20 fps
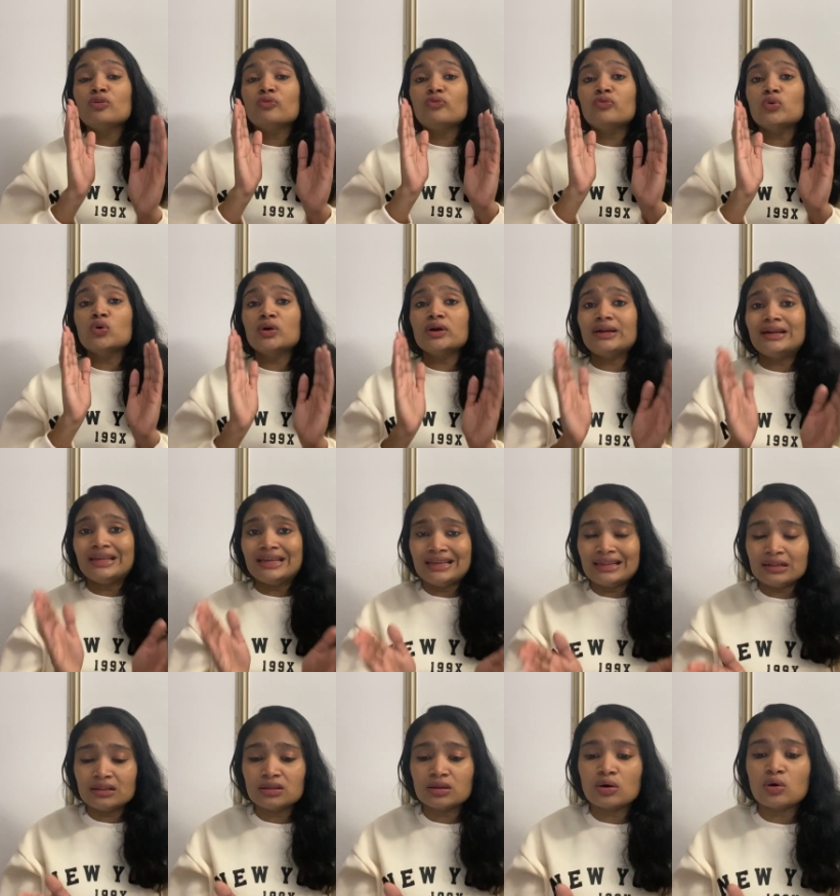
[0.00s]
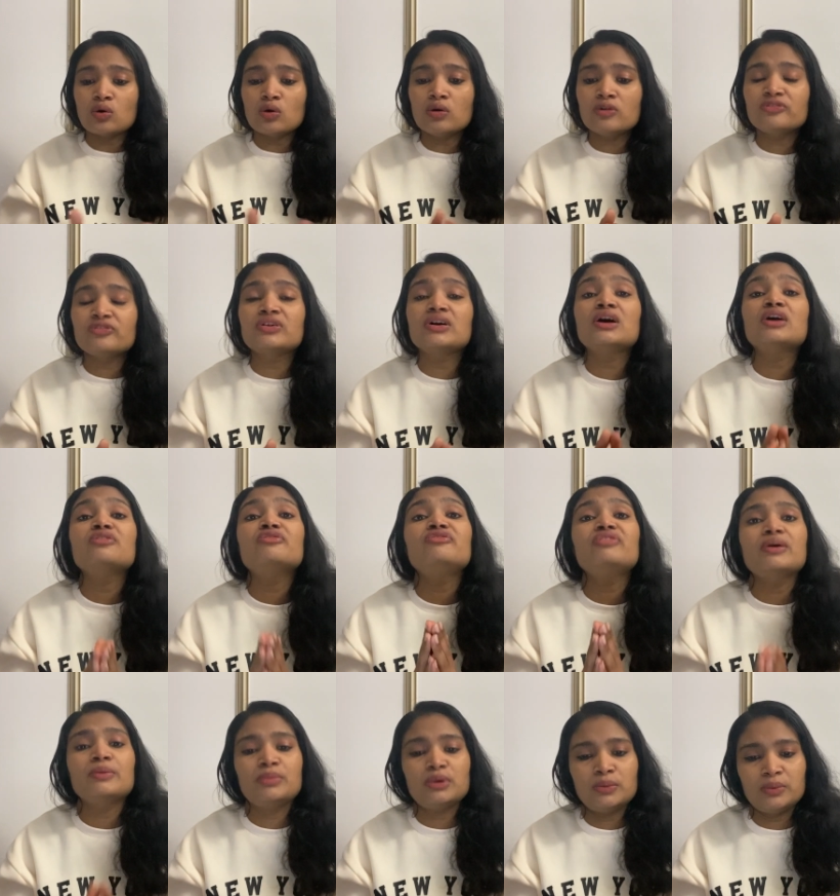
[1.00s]
14th of
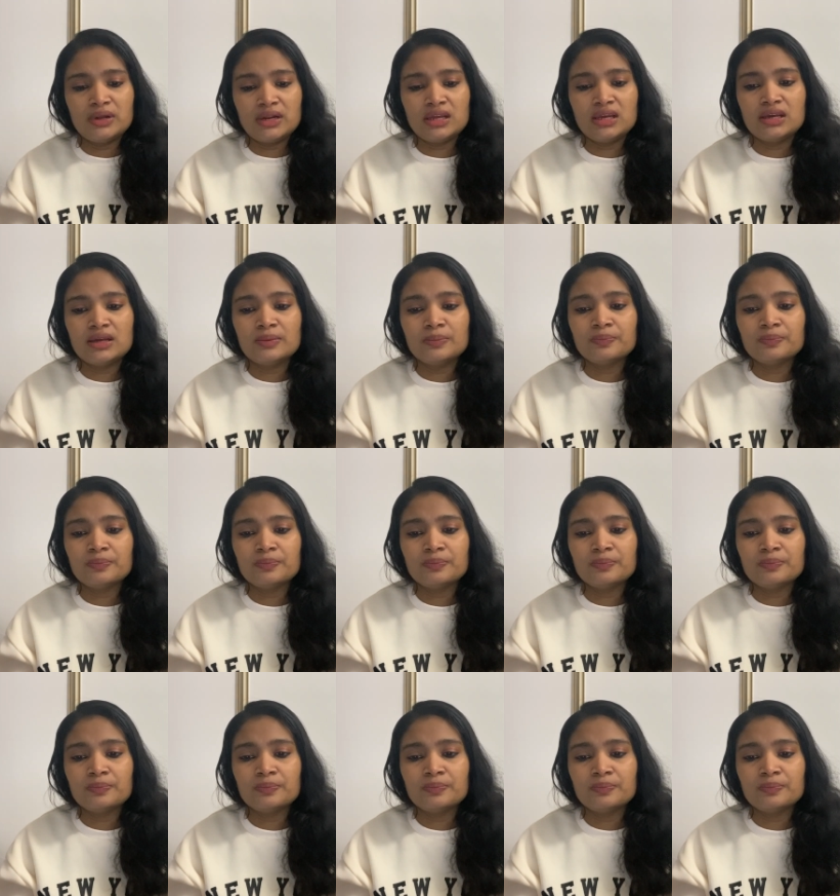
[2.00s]
February.